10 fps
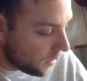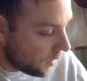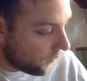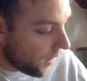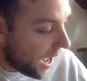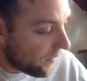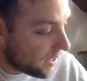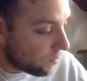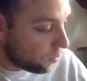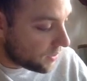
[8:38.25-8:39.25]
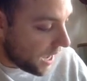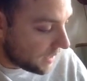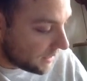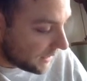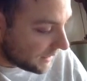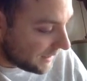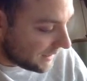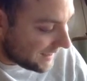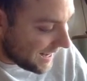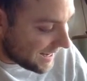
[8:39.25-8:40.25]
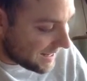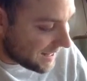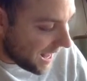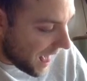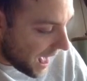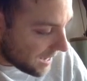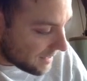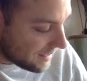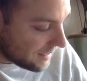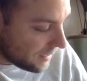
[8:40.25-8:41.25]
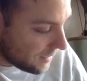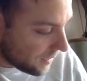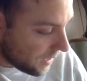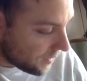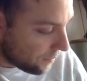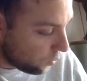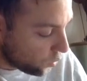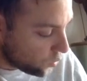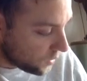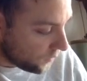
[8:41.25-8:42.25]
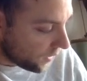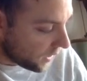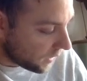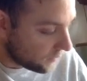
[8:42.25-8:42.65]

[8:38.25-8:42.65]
5x plus x is 6x, and then plus the 5.